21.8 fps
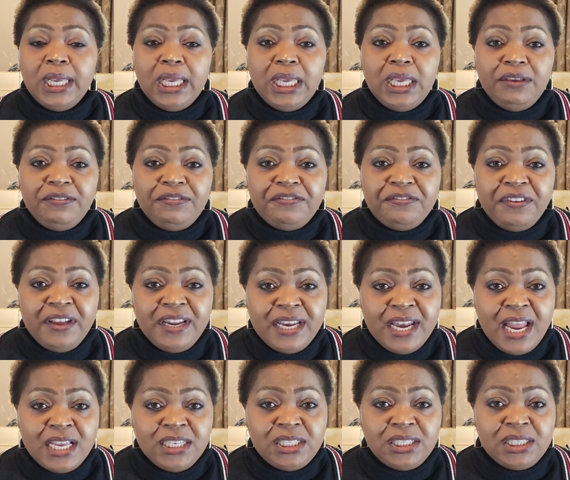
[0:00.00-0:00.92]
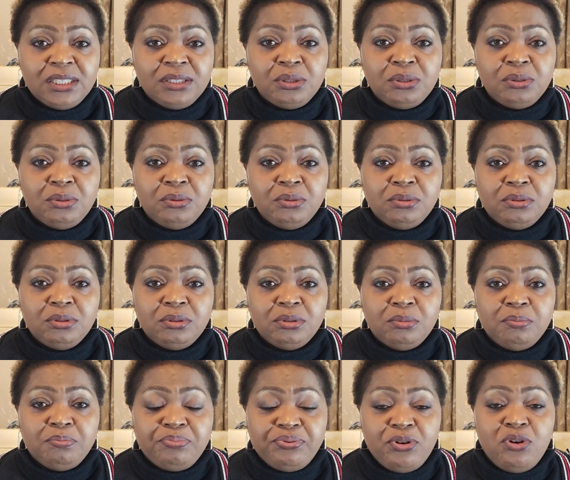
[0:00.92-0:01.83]
If financial
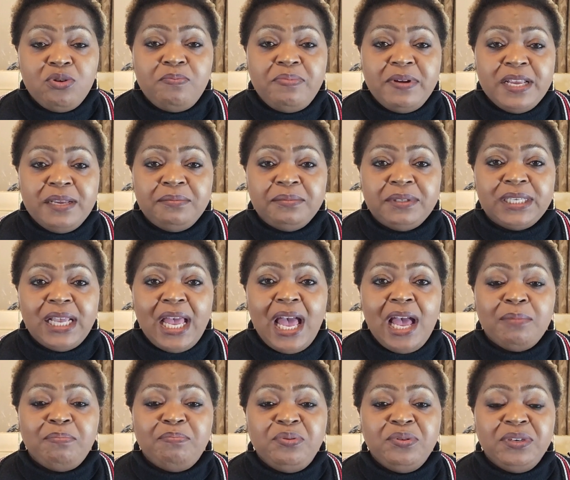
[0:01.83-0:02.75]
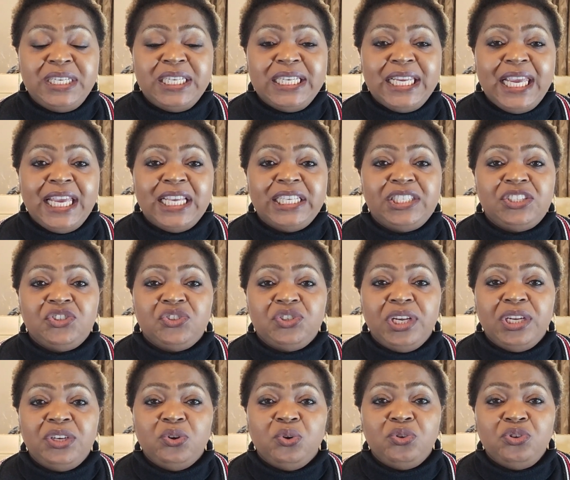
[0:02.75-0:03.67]
problems are putting a
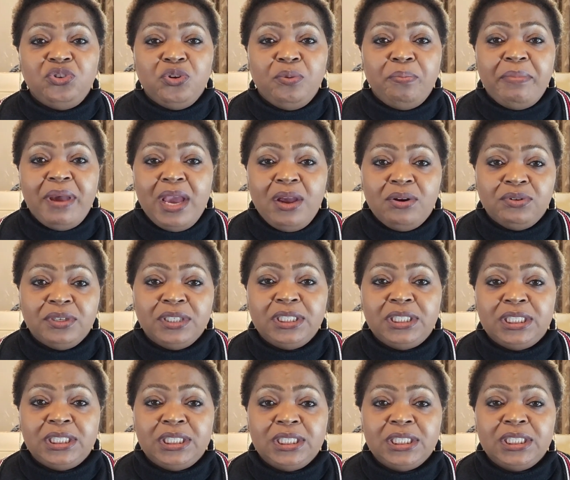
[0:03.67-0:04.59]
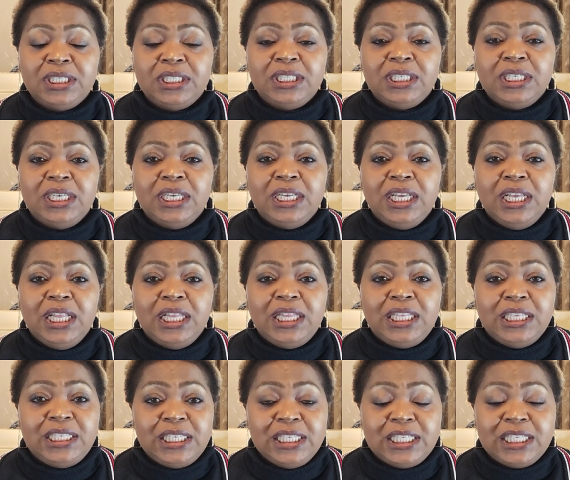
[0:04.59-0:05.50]
strain on your marriage,
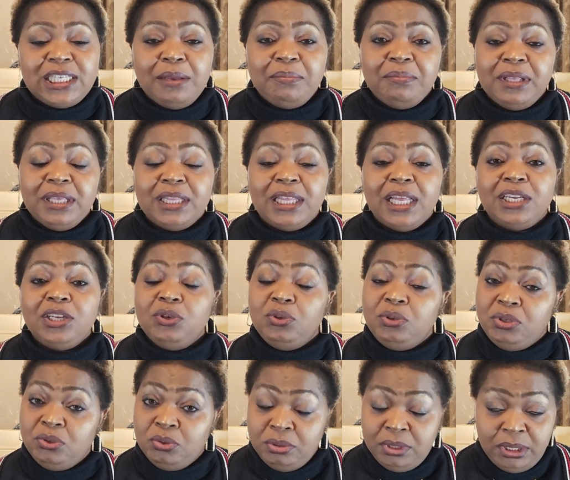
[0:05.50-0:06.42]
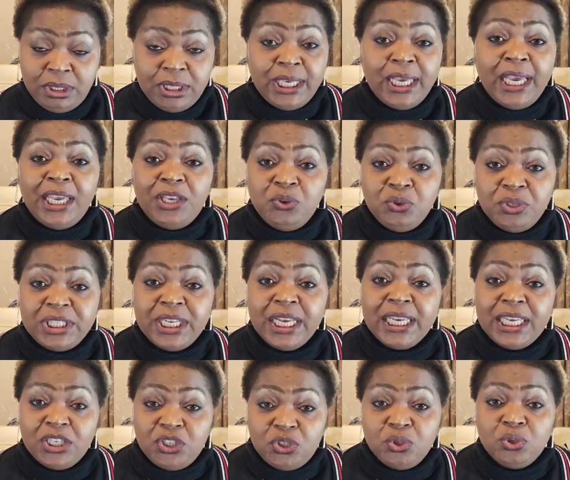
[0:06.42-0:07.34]
this is something that, you, yeah, you
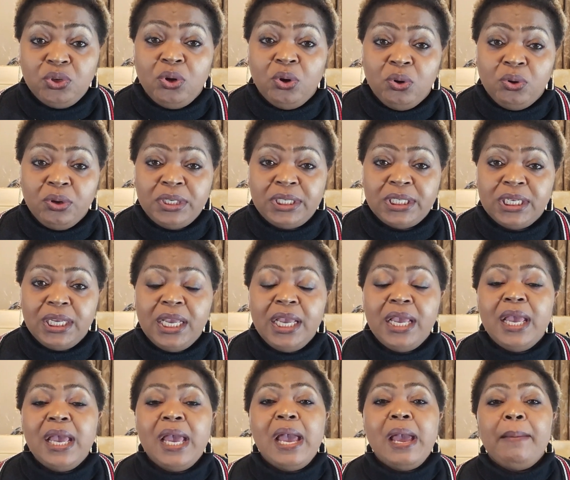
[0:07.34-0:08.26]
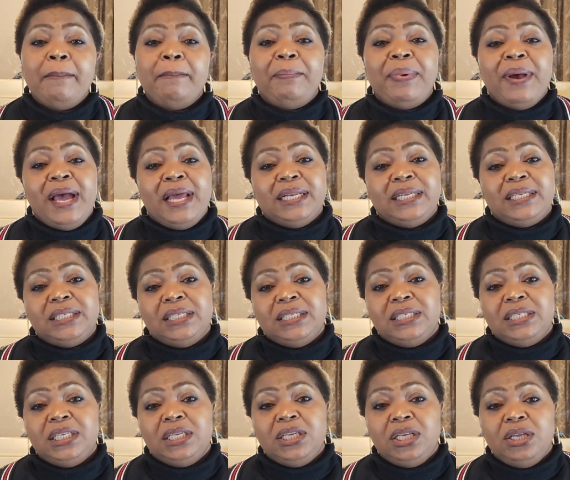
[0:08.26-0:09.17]
take it to God, but
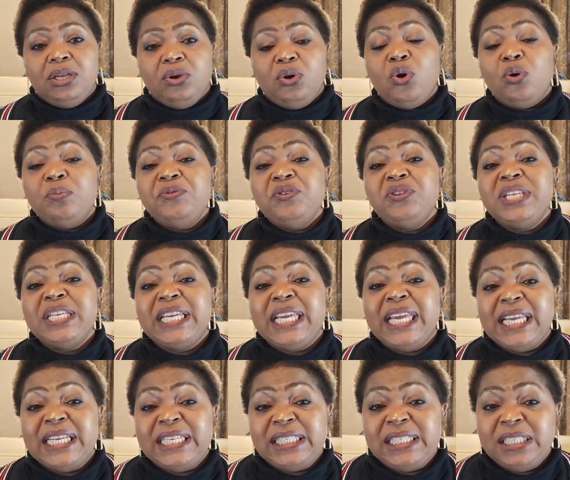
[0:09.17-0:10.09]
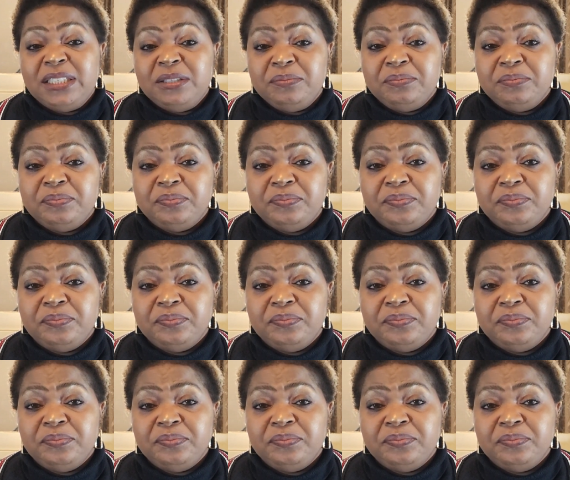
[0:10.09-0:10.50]
communication,